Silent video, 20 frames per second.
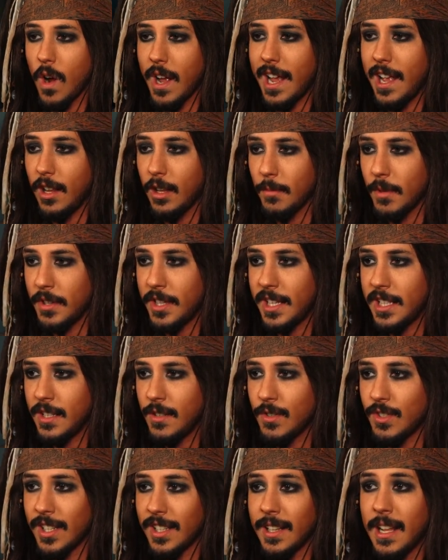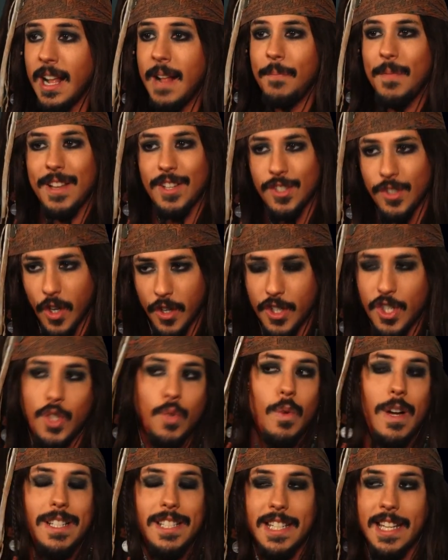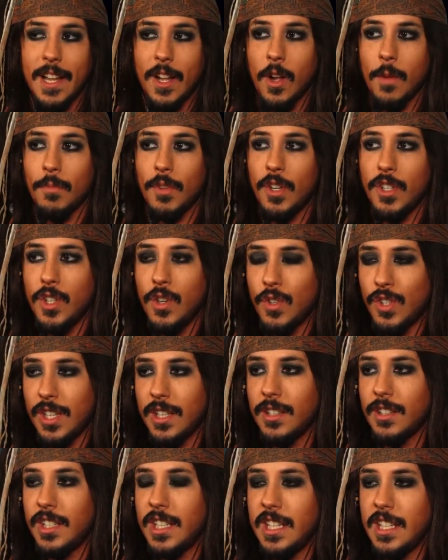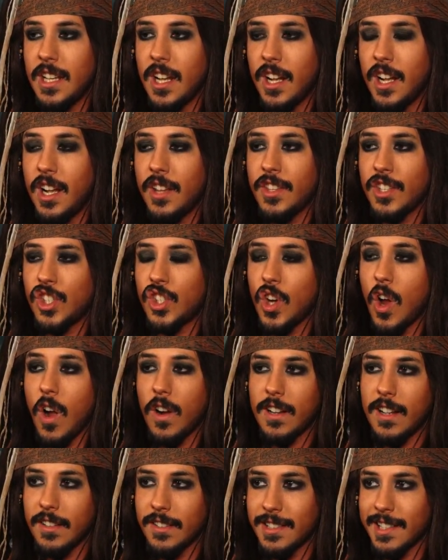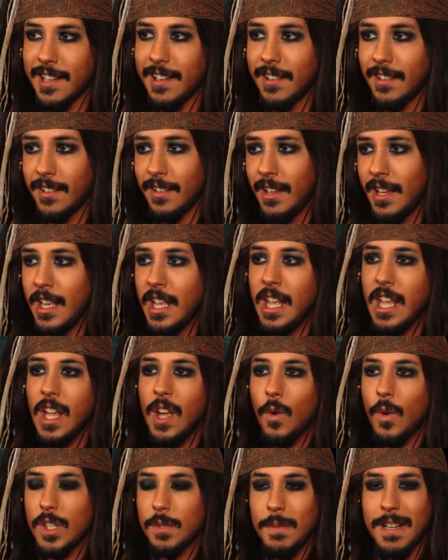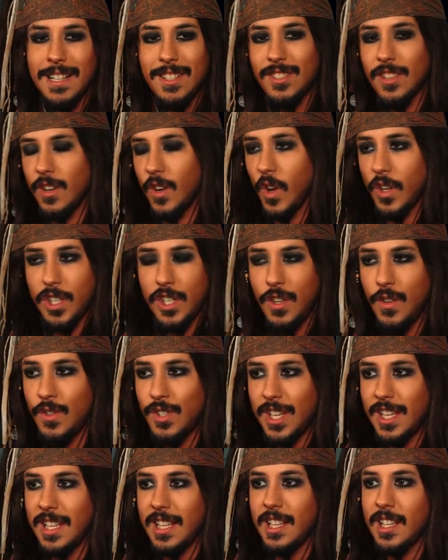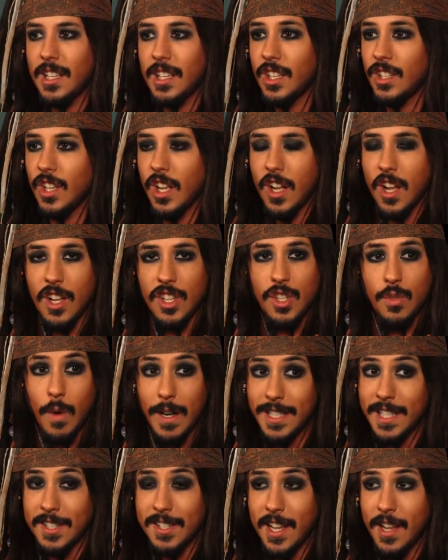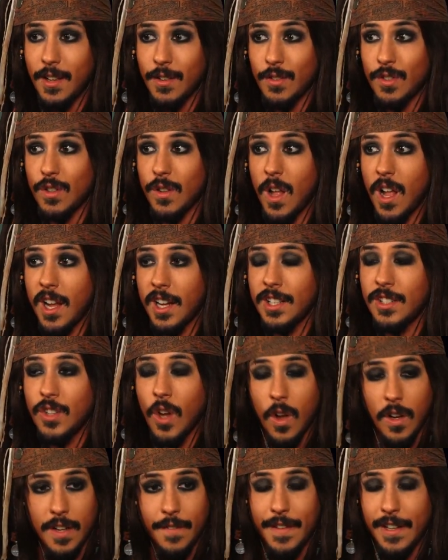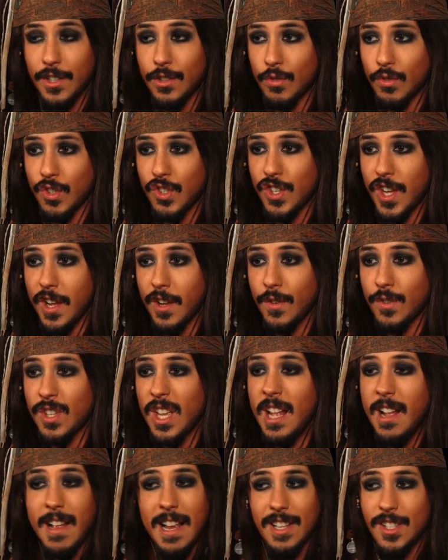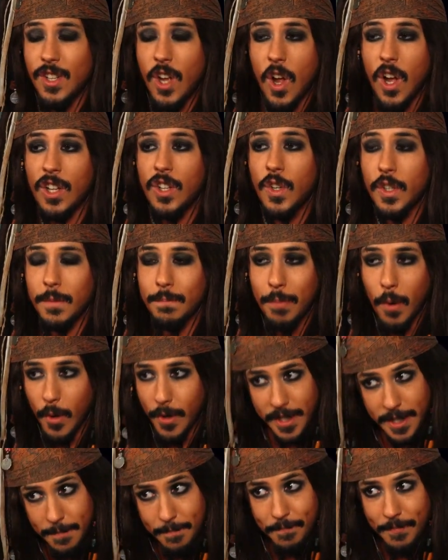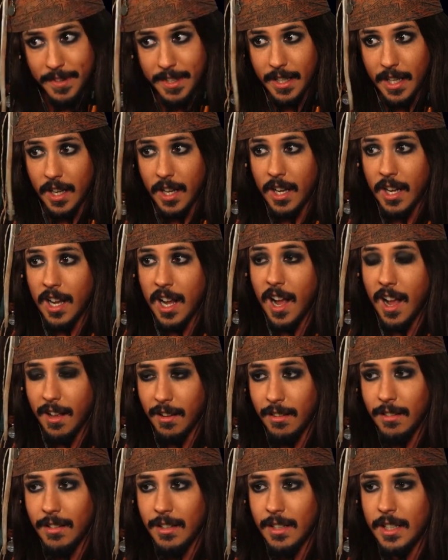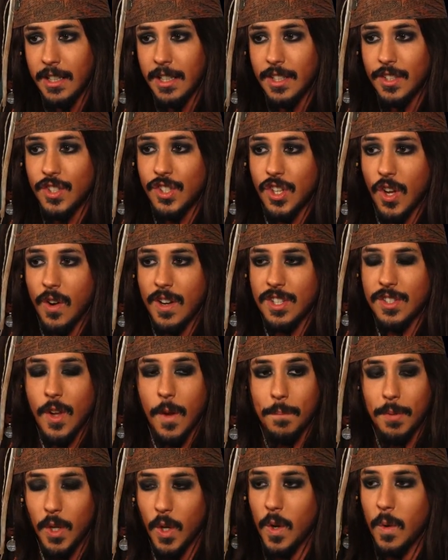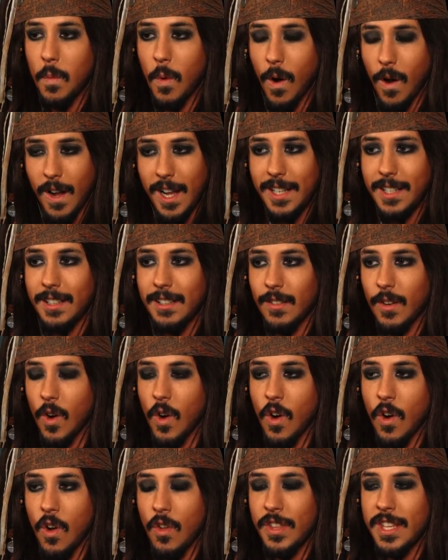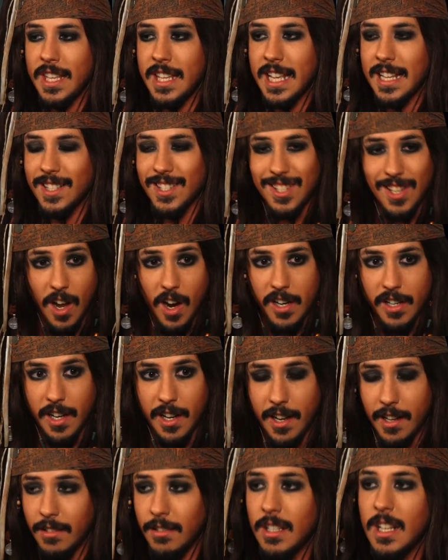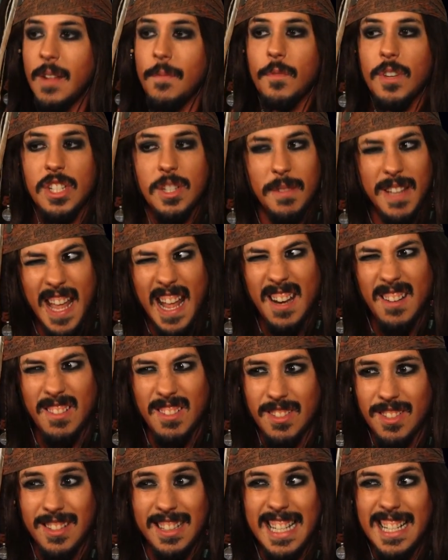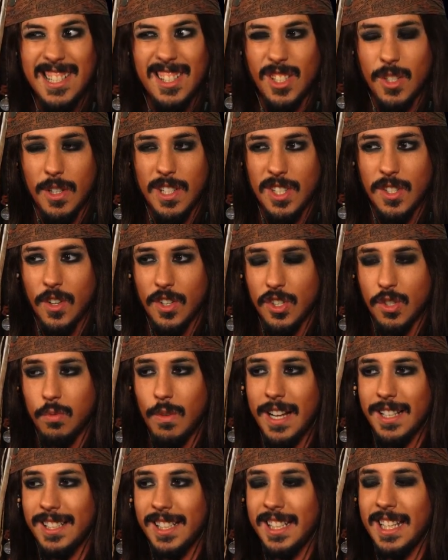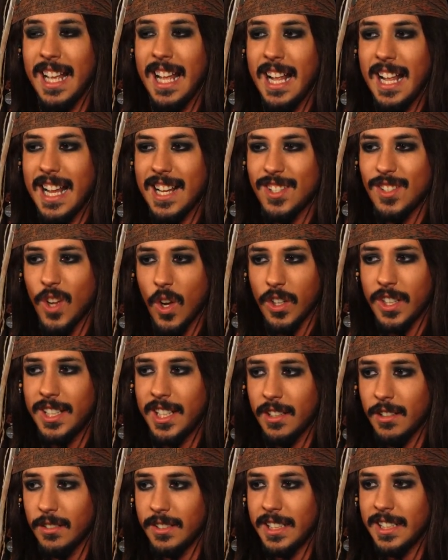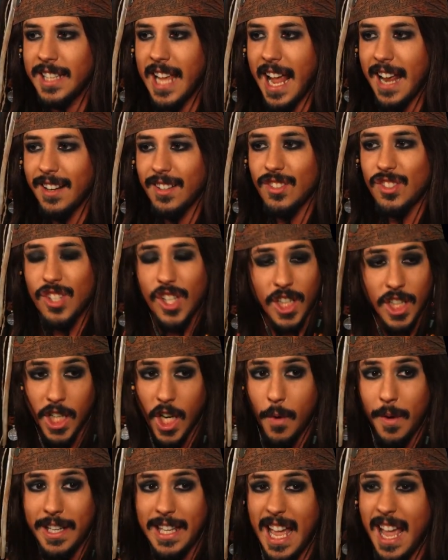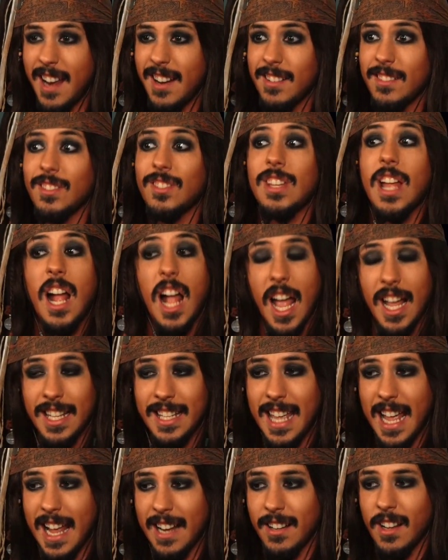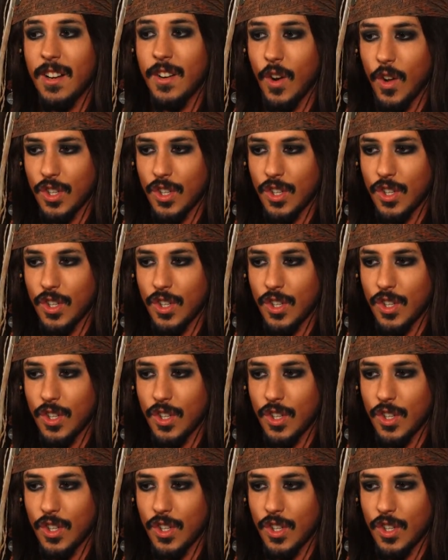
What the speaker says: helm are they using. It's not a sweaty helm. They're using the Shark Hunter hull, which means they're not using sweaty sails like Dark Adventurer sails. It's not a good boy hull, so it's not pure white, or the Insider hull, which again leads to it's not sweaty. It's not gilded cannons, they're glowy cannons, again, not